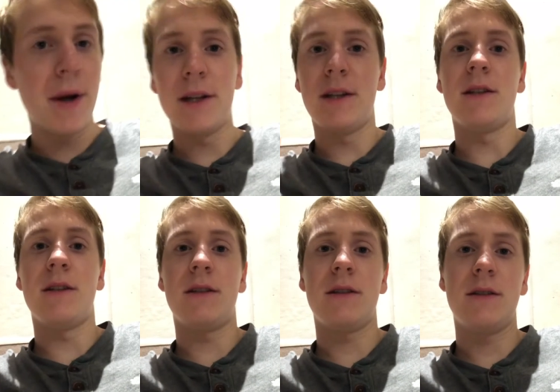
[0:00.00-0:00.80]
But I
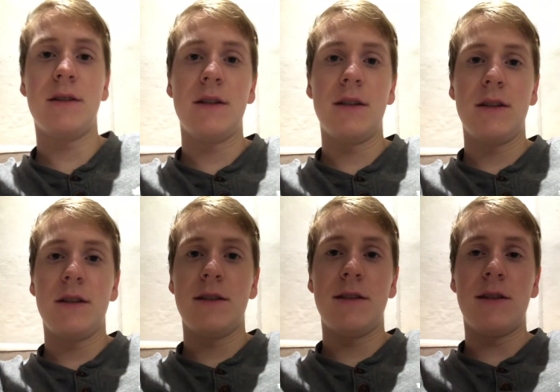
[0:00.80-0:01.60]
didn't.
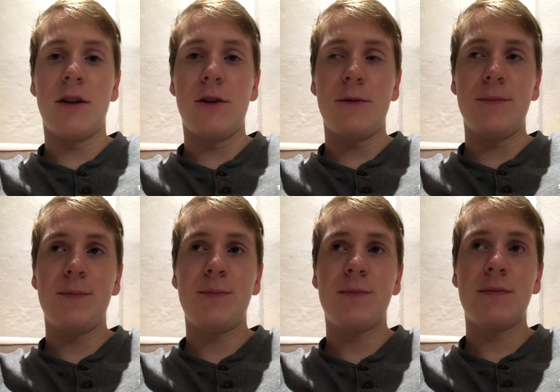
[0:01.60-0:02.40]
So,
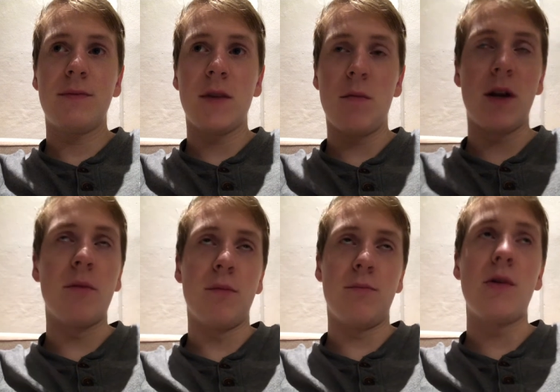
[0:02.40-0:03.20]
but
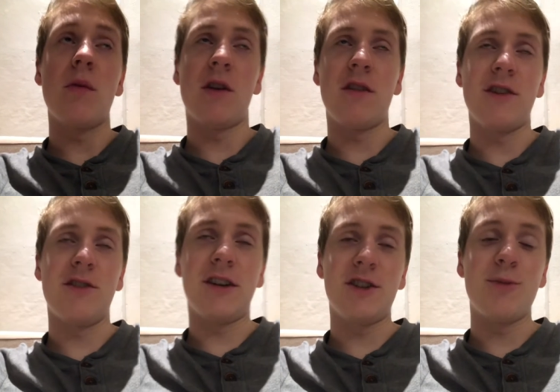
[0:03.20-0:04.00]
I'm probably going to
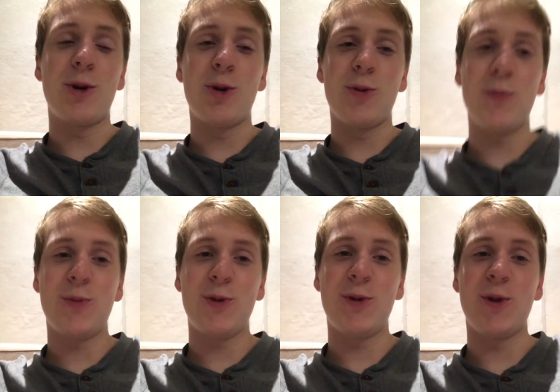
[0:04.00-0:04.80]
drink tomorrow.
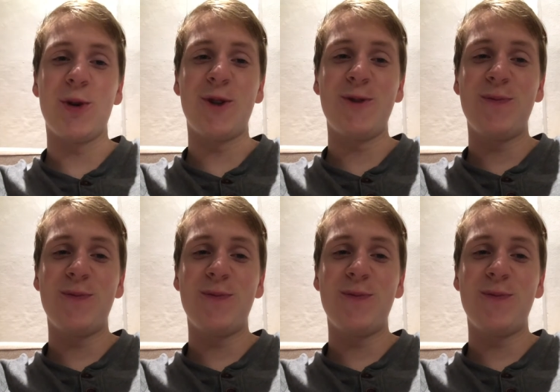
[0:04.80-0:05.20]
Sure.